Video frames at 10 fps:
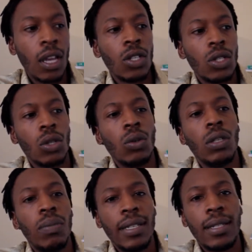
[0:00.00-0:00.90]
So
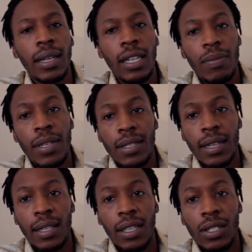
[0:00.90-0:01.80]
it basically means
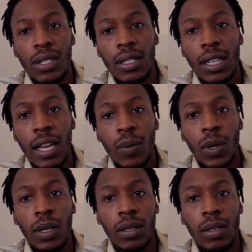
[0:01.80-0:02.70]
that there's a time
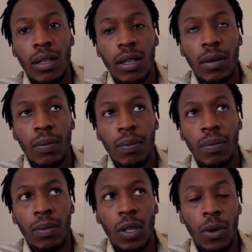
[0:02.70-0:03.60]
when
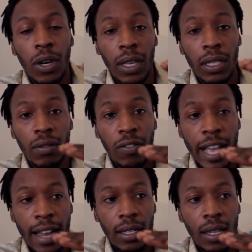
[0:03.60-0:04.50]
the market is
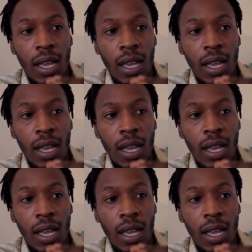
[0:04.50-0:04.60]
flat,